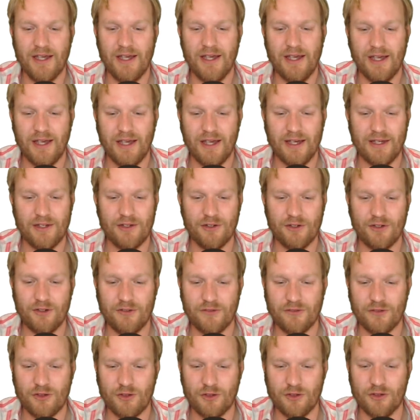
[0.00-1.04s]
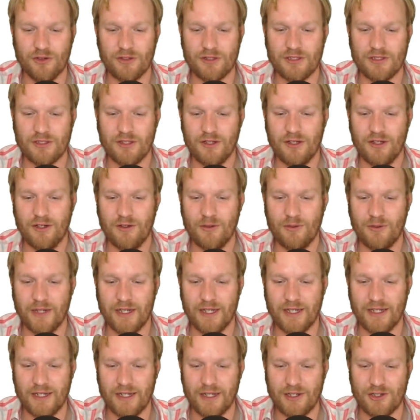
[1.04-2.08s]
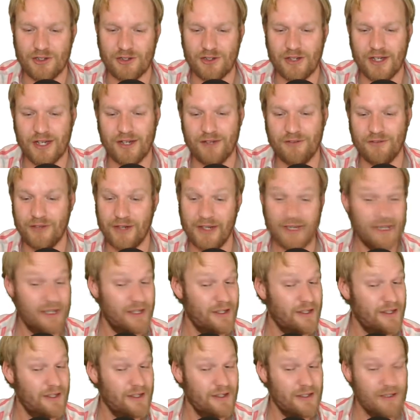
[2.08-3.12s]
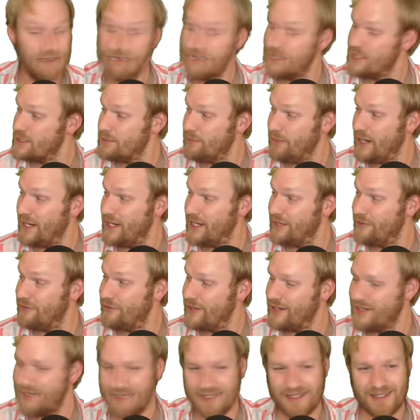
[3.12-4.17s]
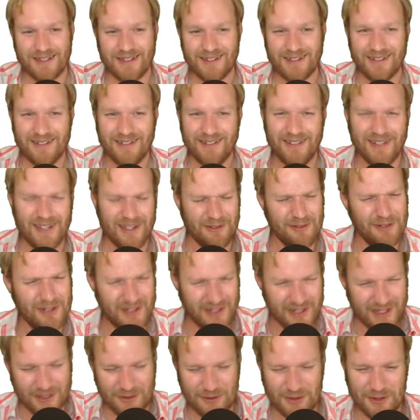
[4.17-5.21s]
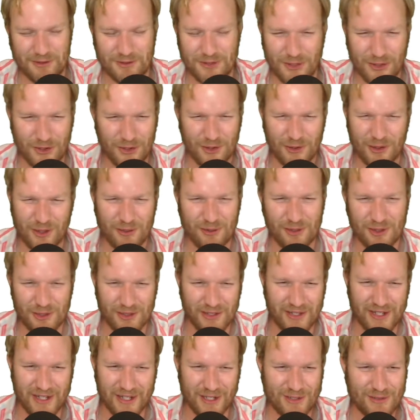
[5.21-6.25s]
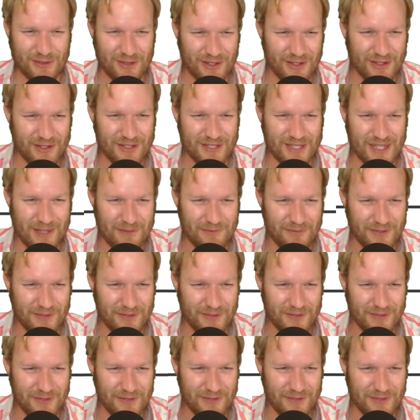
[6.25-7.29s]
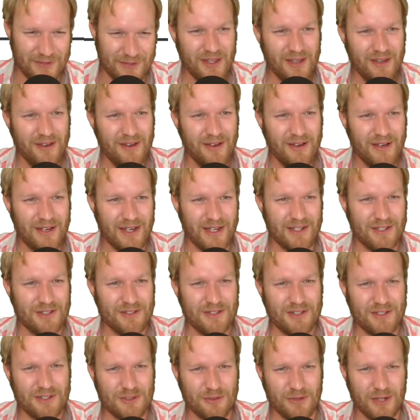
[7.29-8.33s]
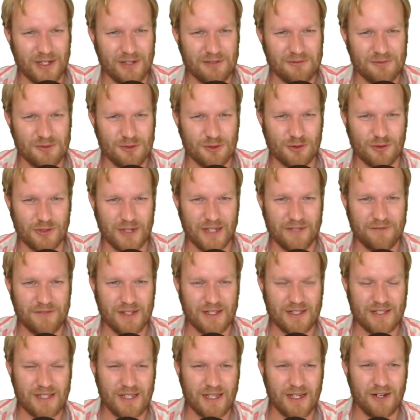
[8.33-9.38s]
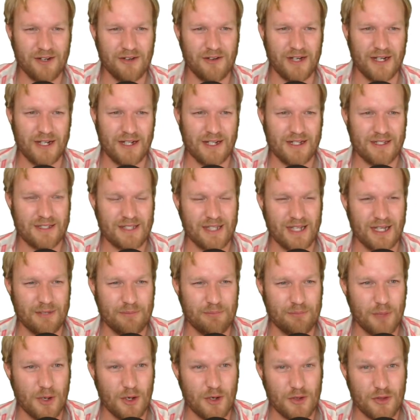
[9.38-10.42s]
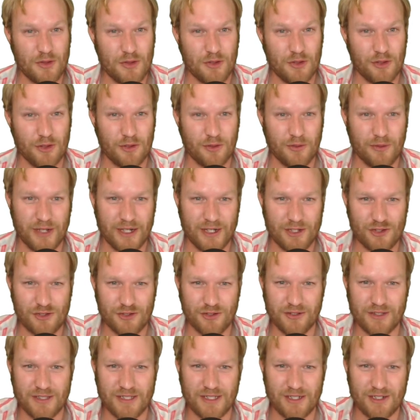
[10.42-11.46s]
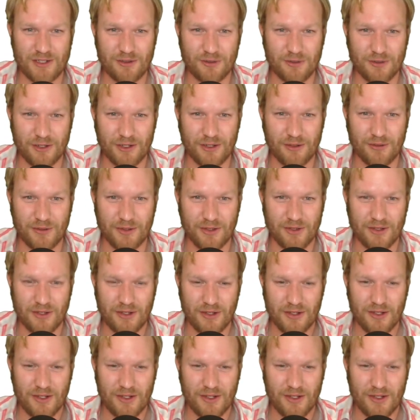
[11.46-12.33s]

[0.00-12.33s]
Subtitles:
And, of course, we need to have a smiley face. Okay, well, that one was so quick. We'll do the next one in the same video. Okay, this one. Ooh, left-hand side and right-hand side both look quite juicy to work with.